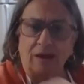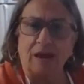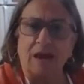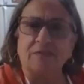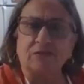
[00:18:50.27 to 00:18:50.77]

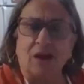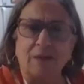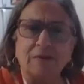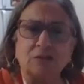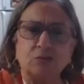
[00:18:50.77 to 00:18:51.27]
And the
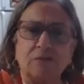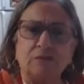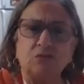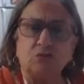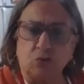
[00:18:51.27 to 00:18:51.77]
time that you have
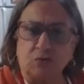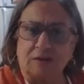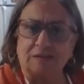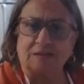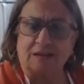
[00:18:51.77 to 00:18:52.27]
to do
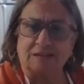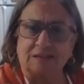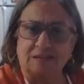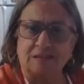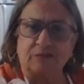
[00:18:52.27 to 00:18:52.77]
this is
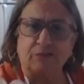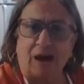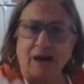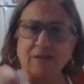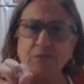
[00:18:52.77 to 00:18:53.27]
in this
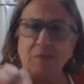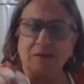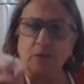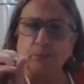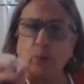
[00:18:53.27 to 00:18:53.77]

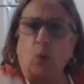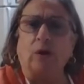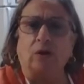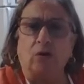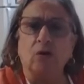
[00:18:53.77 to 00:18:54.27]
5-minute
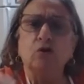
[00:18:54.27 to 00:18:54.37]
boil.